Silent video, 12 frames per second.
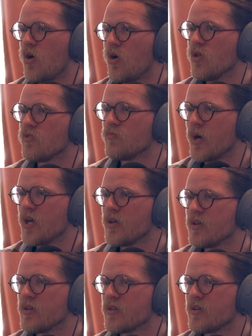all of
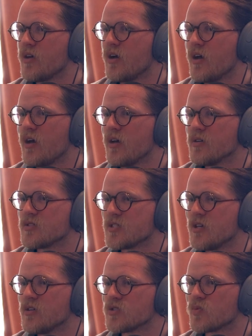my
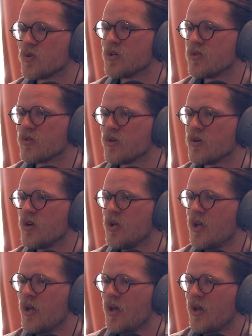sales were either
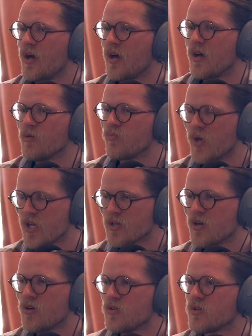
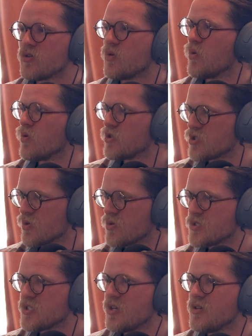bank-owned or
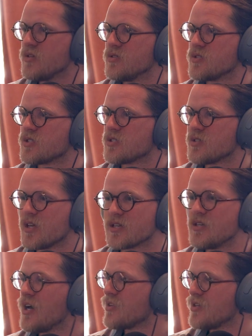short sales.
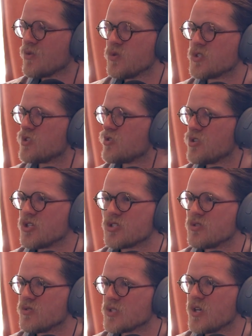Like nothing was a
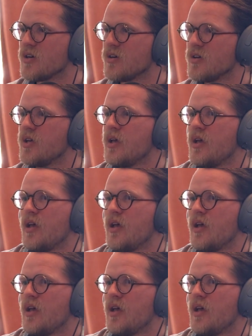traditional sale.